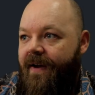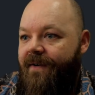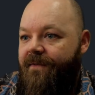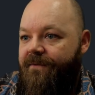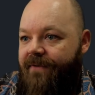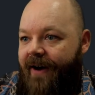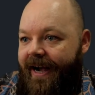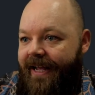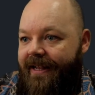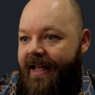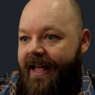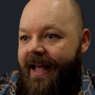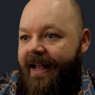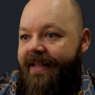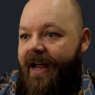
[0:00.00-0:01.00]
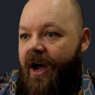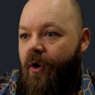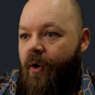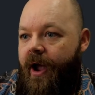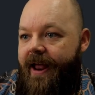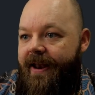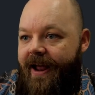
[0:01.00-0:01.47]
file.
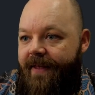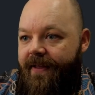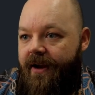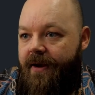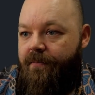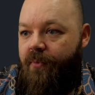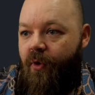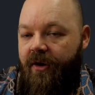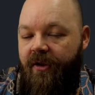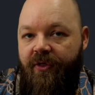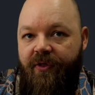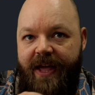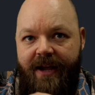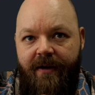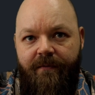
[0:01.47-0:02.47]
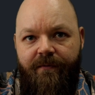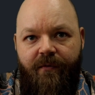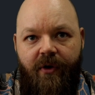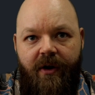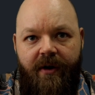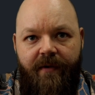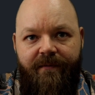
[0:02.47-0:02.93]
Now, another important thing
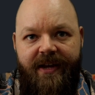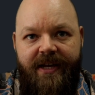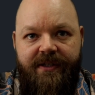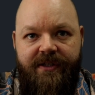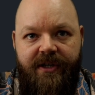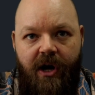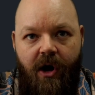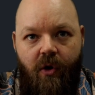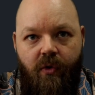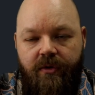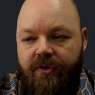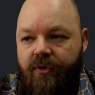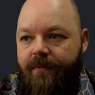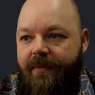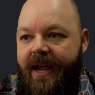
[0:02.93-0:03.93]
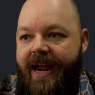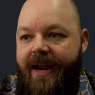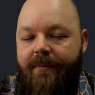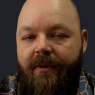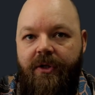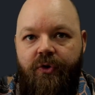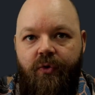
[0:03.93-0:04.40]
for VS Code to be
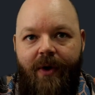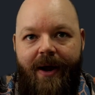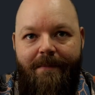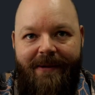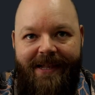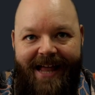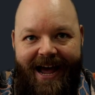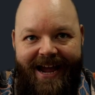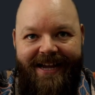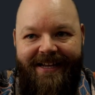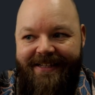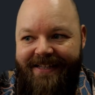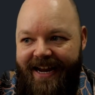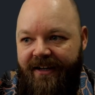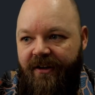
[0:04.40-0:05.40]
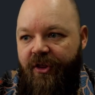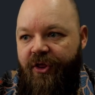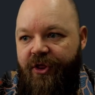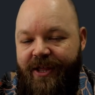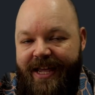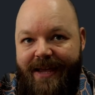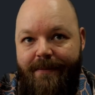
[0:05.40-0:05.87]
able to apply that
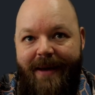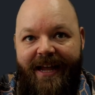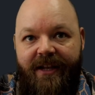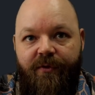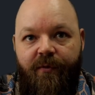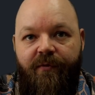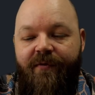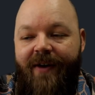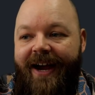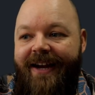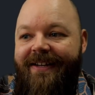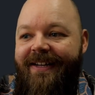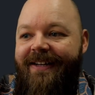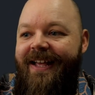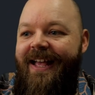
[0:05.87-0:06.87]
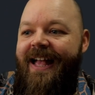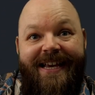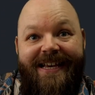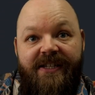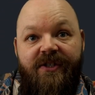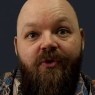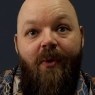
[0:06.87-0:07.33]
theme and to find it
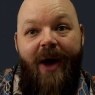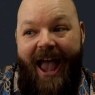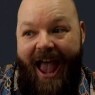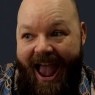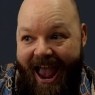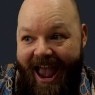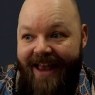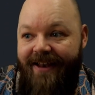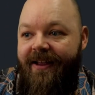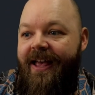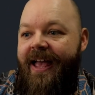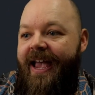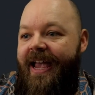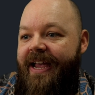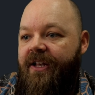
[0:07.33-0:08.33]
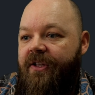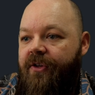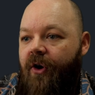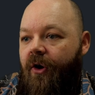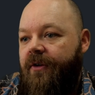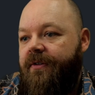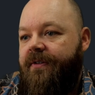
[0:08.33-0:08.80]
is to add a
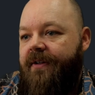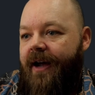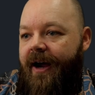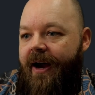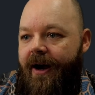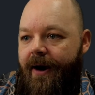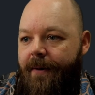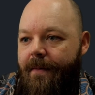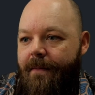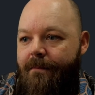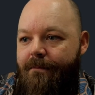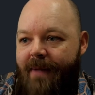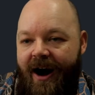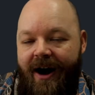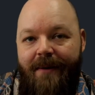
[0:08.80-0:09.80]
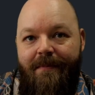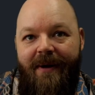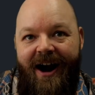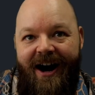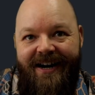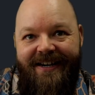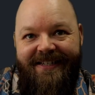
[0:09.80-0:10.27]

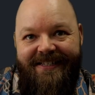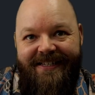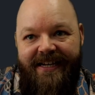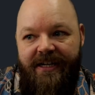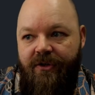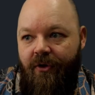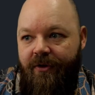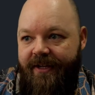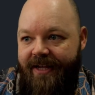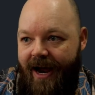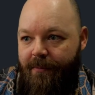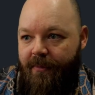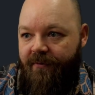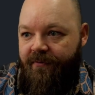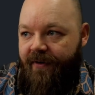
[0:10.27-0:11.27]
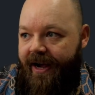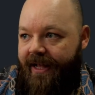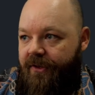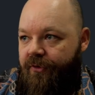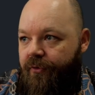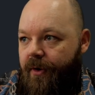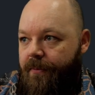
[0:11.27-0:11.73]
.marprc.yaml
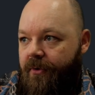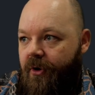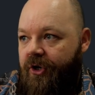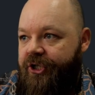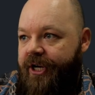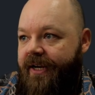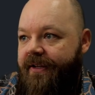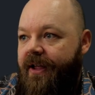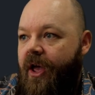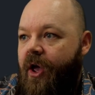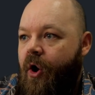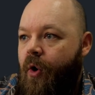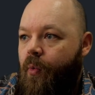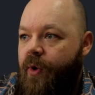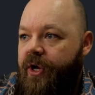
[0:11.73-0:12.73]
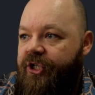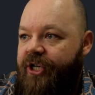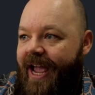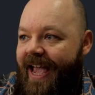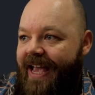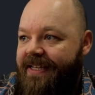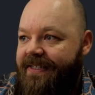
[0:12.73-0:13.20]
file to your project, which
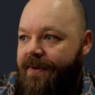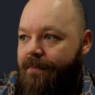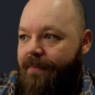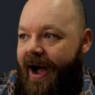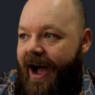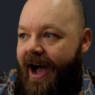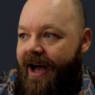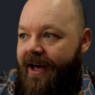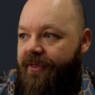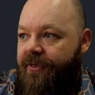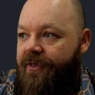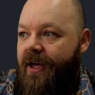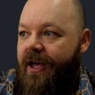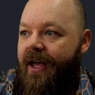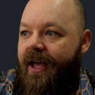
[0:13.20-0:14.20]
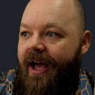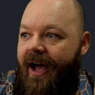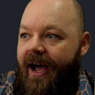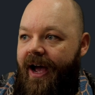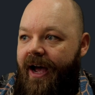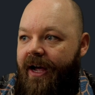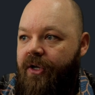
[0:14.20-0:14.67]
has the path
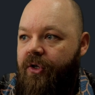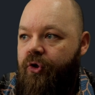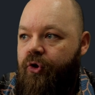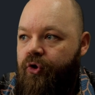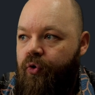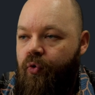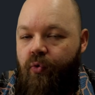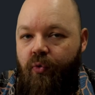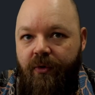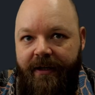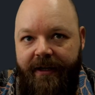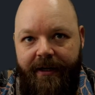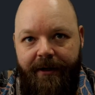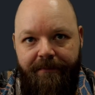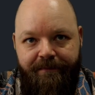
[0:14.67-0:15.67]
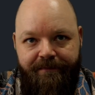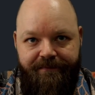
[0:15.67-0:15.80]
to the